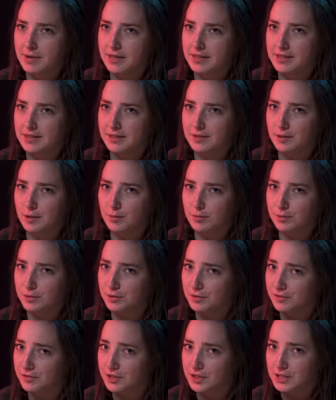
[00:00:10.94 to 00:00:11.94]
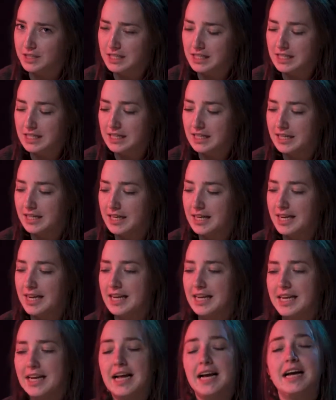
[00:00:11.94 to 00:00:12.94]
Bethel Global University,
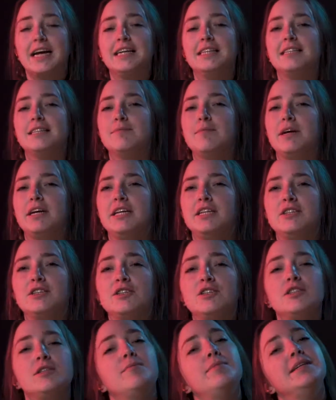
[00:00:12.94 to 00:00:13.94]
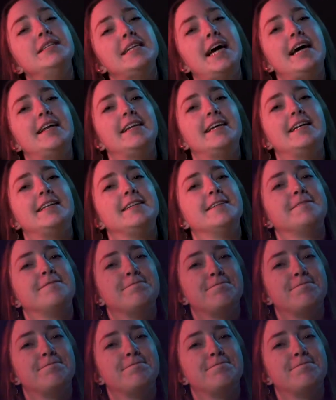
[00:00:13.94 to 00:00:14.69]
and I did my internship in Thailand.